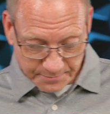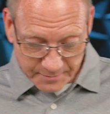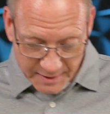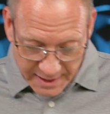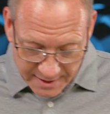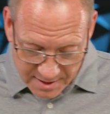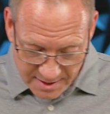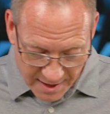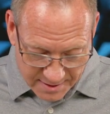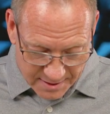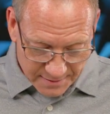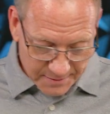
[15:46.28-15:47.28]
Then he
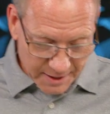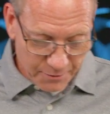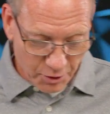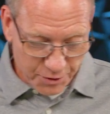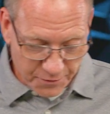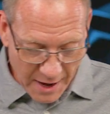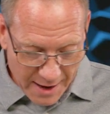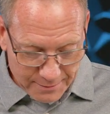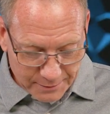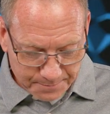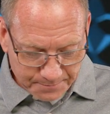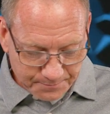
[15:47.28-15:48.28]
says in verse 5,
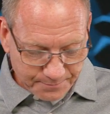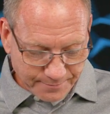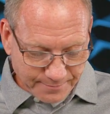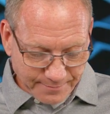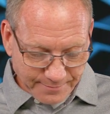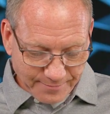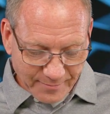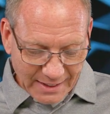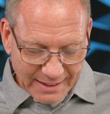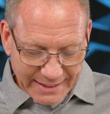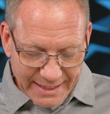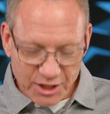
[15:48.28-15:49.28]

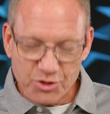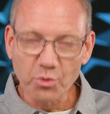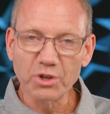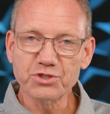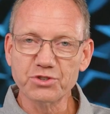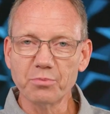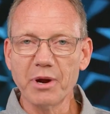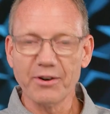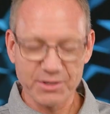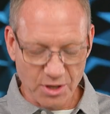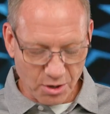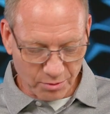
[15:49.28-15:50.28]
each one shall bear
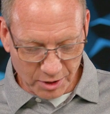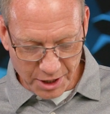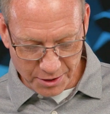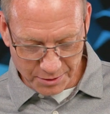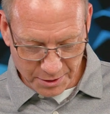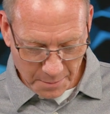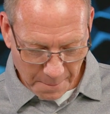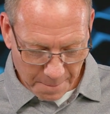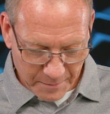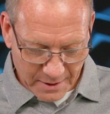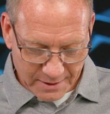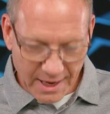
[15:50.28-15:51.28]
his own load.
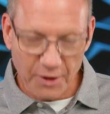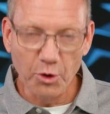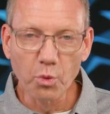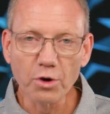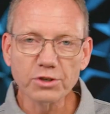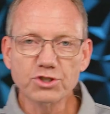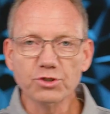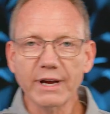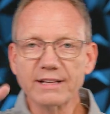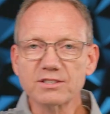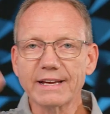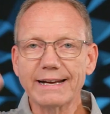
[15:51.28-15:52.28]
Now, the word
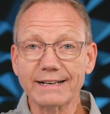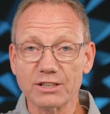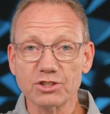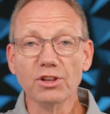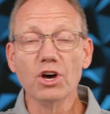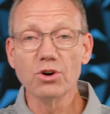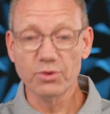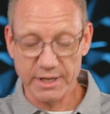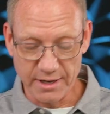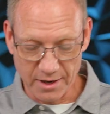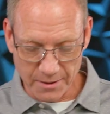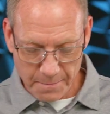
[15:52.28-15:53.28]
translated as load
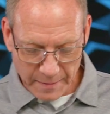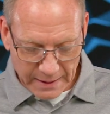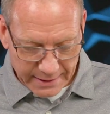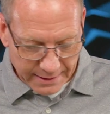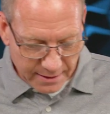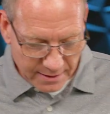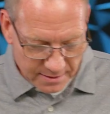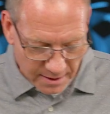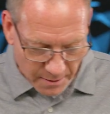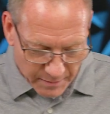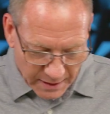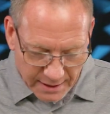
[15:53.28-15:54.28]
here is,
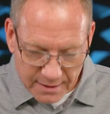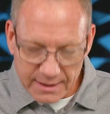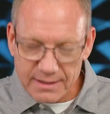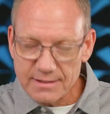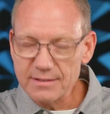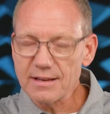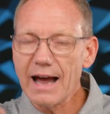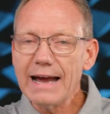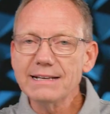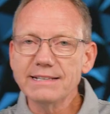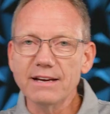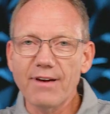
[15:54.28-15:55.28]
it's this
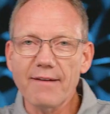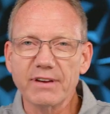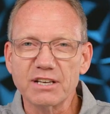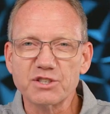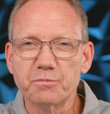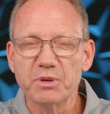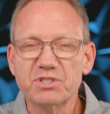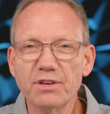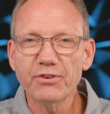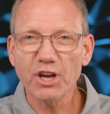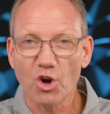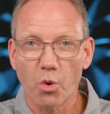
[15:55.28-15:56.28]
idea of having a
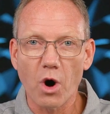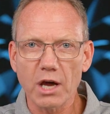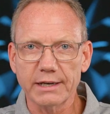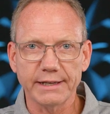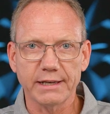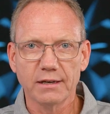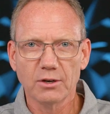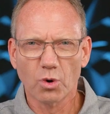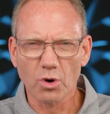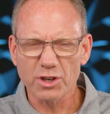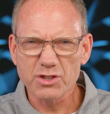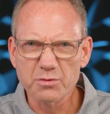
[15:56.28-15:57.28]
specific quantity
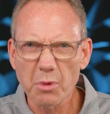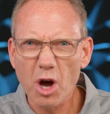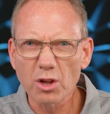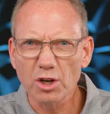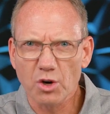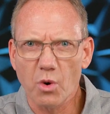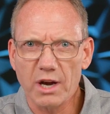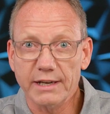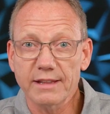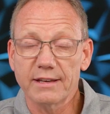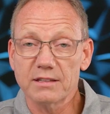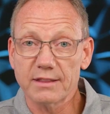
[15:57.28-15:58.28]
or a smaller quantity
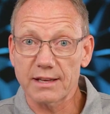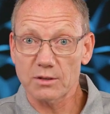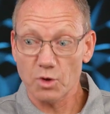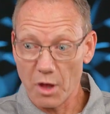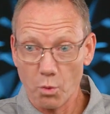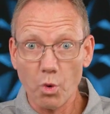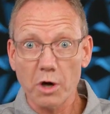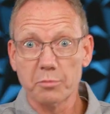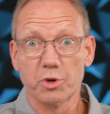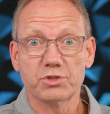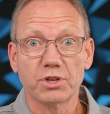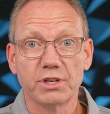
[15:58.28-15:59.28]
that one
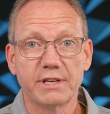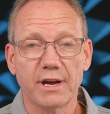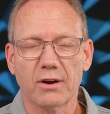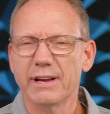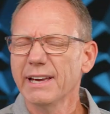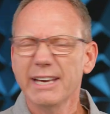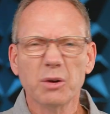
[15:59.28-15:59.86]
person could carry.